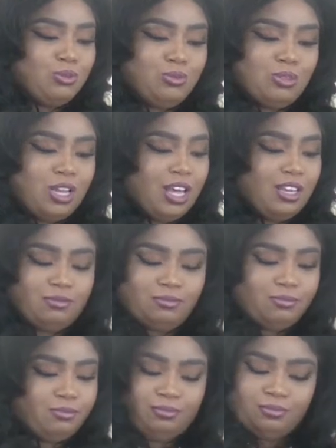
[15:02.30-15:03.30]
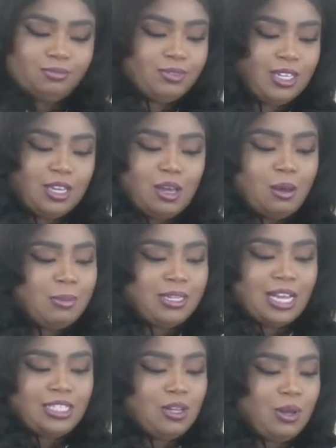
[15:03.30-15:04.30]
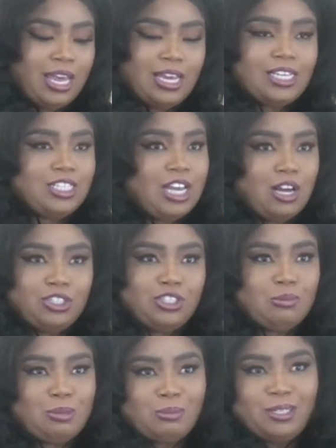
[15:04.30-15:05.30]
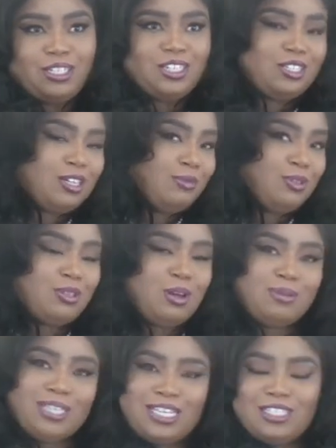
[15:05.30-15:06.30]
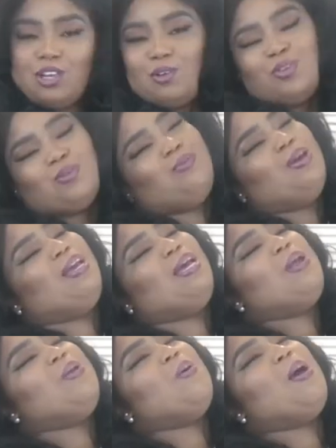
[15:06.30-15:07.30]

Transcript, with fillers: rude, like, but that's okay, because y'all show me plenty of love. You know what they said, you ain't got